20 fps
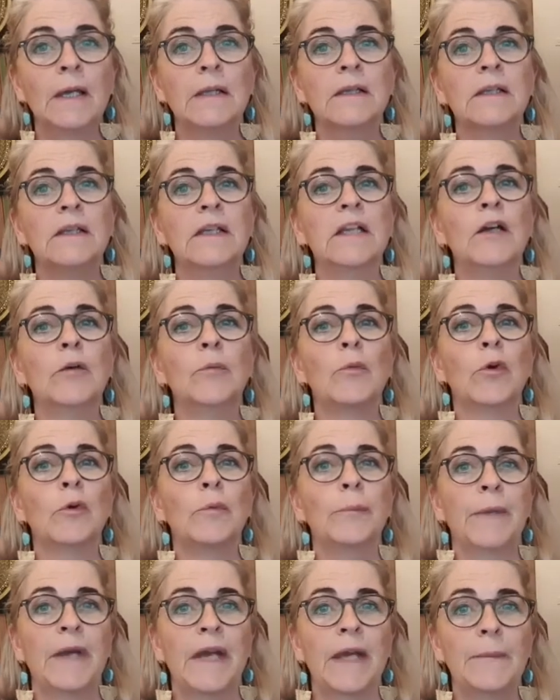The
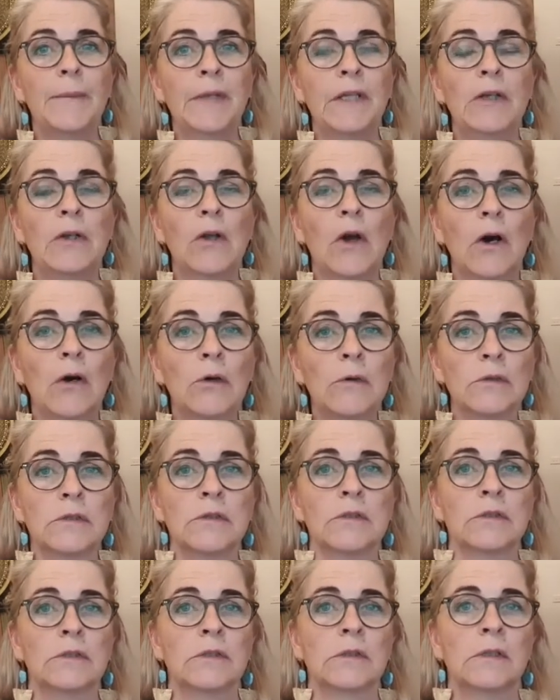newborn baby
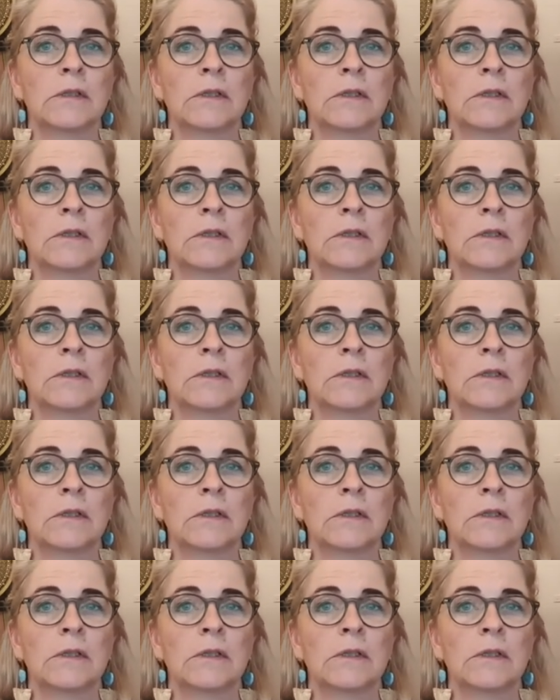knows